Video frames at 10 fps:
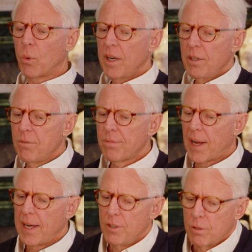Where do you
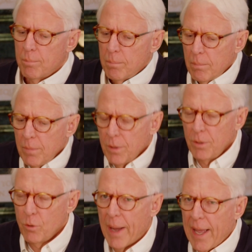find
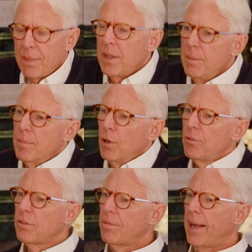you add the
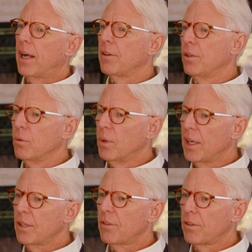most value?
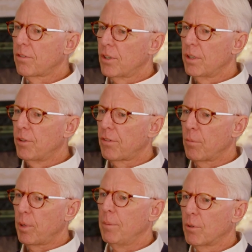What is the service
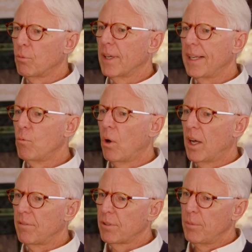that people really
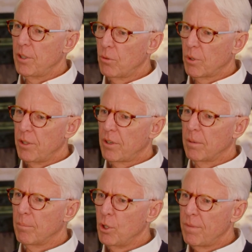want from you where you
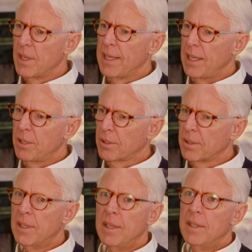can move the
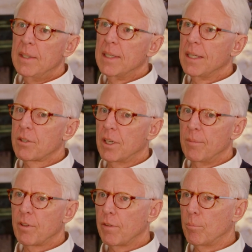needle in
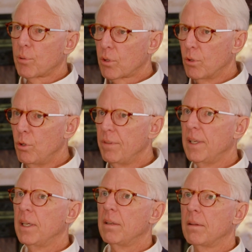terms of
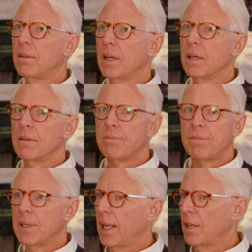improving their
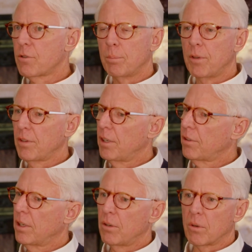financial
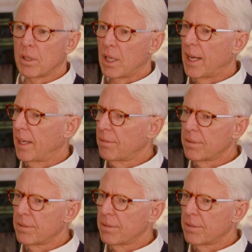position or life?